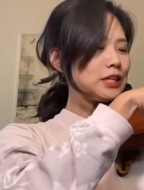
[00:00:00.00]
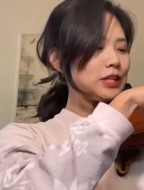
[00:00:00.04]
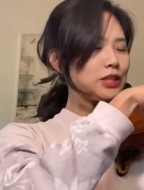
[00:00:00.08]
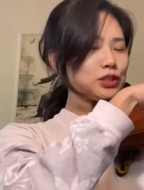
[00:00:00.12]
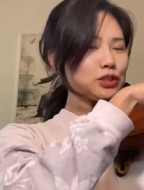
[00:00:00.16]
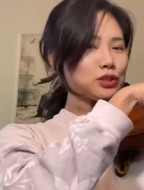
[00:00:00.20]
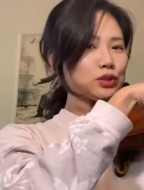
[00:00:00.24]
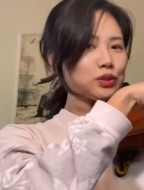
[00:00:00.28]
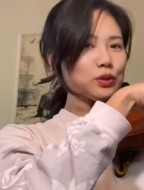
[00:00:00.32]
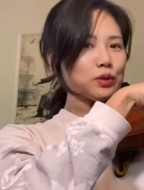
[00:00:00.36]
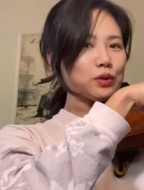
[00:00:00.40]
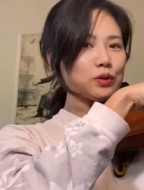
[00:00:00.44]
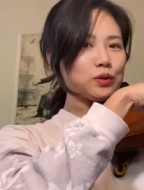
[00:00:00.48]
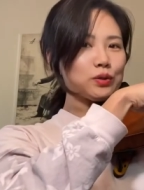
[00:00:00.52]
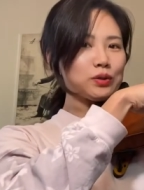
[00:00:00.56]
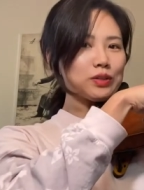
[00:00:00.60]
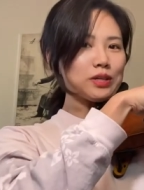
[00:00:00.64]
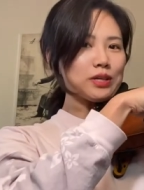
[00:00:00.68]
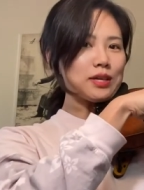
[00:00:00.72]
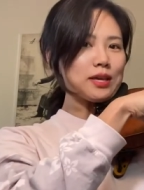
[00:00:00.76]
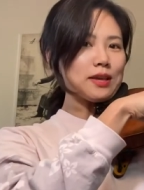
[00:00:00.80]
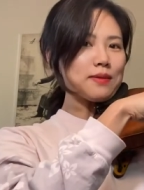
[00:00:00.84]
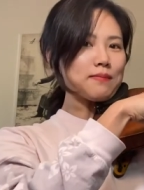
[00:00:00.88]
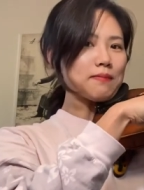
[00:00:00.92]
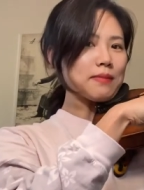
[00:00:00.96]

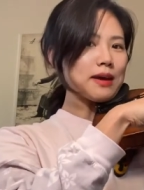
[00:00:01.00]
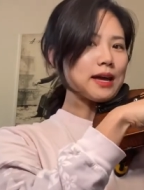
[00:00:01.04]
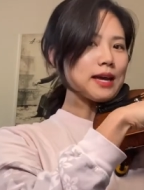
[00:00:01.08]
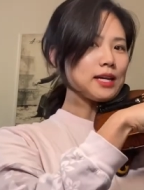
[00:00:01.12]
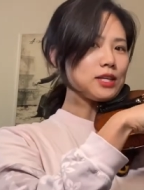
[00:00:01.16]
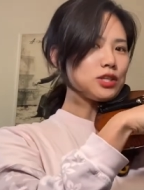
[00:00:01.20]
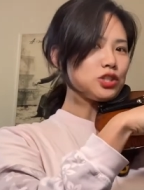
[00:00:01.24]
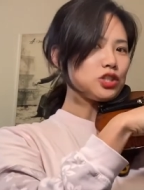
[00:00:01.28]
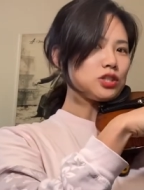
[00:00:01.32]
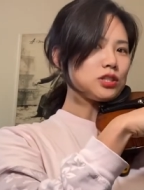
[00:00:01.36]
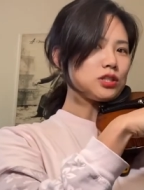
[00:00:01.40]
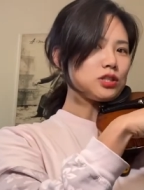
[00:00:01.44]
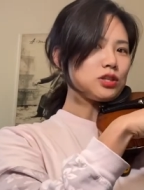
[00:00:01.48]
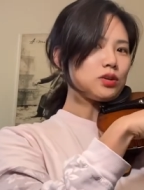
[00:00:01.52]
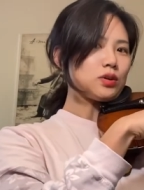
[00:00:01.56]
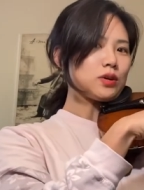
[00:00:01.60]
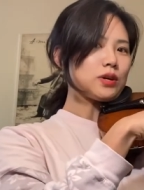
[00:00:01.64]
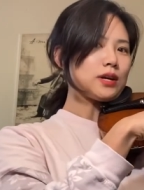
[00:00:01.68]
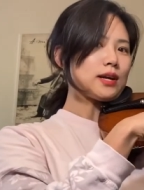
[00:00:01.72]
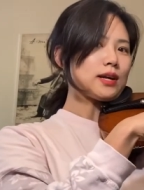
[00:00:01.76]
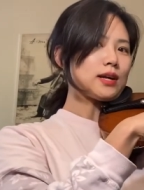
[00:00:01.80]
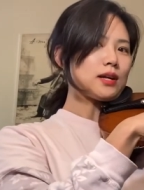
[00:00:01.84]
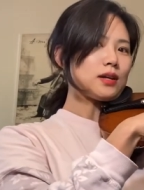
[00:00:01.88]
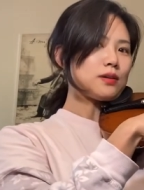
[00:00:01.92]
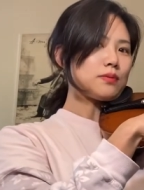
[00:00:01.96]
so imagine your
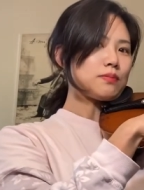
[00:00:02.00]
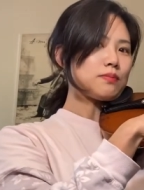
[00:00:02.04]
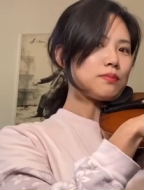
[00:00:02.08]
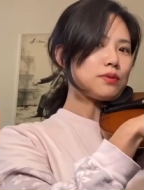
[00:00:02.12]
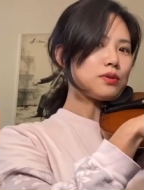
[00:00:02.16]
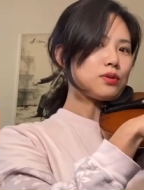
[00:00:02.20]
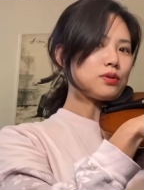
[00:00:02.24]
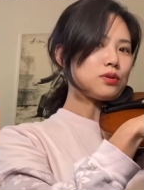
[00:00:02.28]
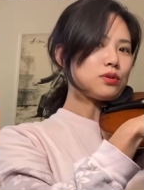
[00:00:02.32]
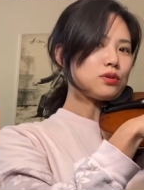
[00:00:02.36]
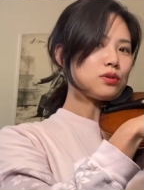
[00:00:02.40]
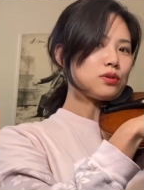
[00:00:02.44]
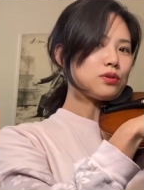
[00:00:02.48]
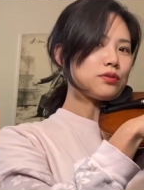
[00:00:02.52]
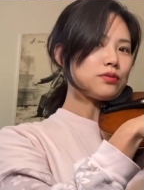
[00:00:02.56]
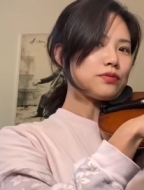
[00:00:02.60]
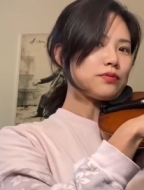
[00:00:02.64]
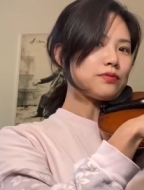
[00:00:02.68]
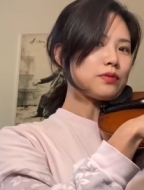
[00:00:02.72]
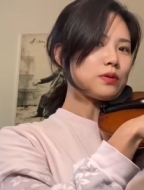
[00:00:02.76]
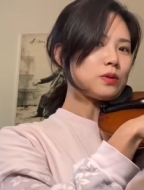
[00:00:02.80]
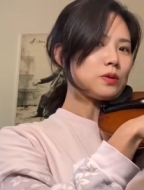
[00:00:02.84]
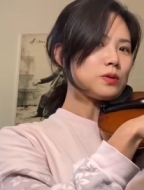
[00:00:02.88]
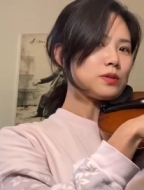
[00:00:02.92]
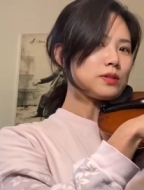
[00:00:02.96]
elbow
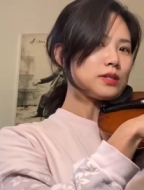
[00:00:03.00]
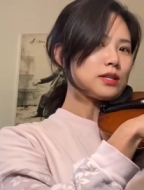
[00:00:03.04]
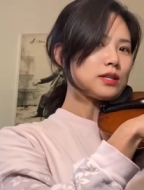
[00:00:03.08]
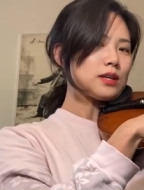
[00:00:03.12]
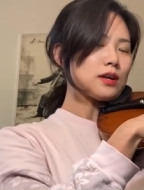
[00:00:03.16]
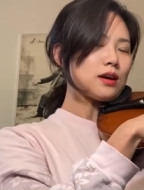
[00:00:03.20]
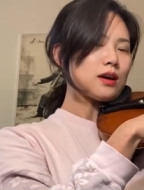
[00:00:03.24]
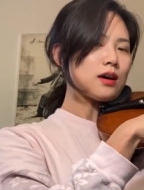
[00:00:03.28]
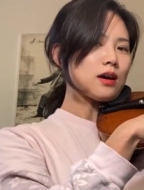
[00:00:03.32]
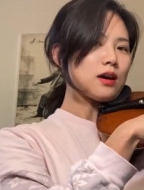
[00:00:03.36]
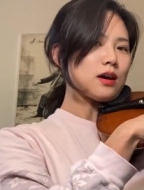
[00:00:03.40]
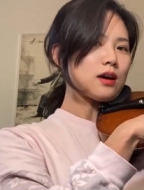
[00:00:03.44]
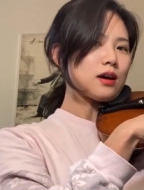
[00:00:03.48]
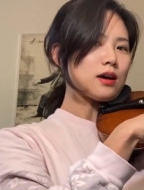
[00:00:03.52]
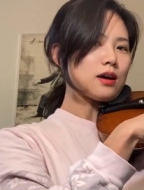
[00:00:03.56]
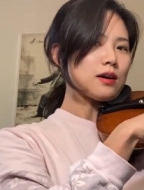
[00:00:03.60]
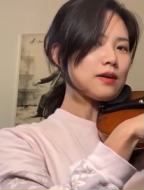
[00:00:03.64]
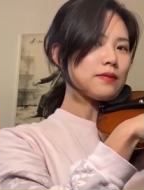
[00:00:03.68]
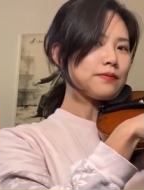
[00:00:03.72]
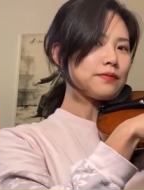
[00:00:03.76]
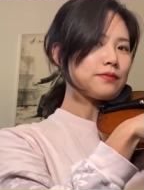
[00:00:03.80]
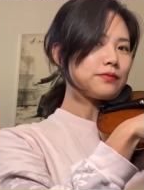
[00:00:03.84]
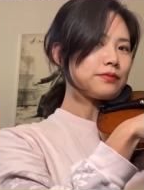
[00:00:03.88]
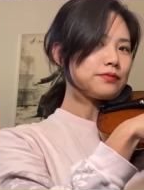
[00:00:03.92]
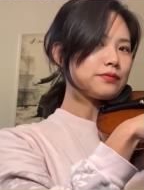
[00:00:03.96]
folded
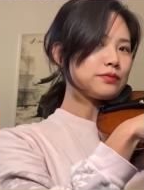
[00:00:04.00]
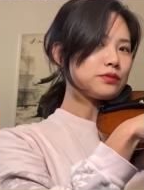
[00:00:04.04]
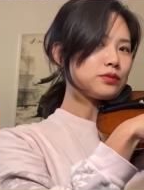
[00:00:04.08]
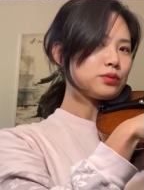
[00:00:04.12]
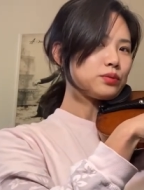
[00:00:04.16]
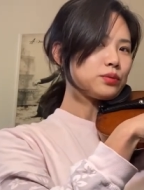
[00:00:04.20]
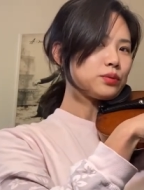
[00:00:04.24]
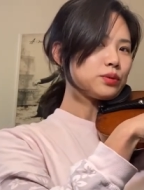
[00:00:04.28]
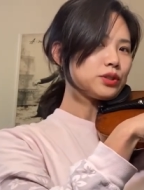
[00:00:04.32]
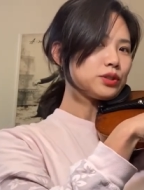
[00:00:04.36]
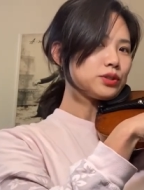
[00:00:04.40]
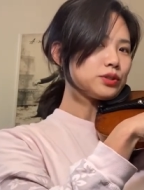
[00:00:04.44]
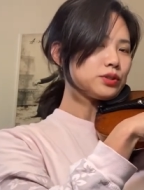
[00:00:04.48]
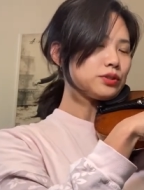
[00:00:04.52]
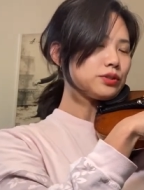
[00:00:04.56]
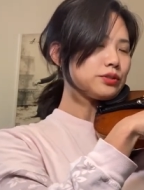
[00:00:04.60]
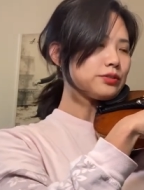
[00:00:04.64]
up towards your